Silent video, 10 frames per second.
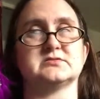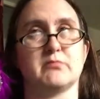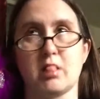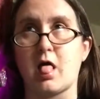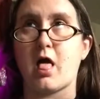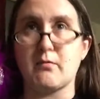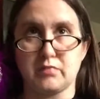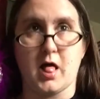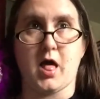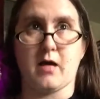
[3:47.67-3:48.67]
Blah,
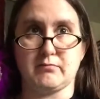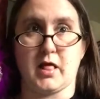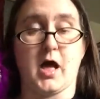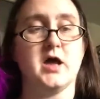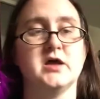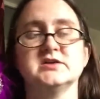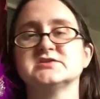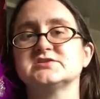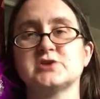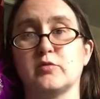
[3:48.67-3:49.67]
blah, blah.
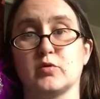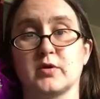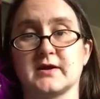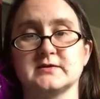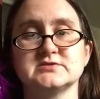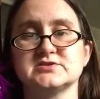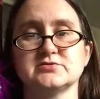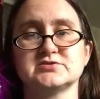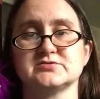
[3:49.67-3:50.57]
So boring. So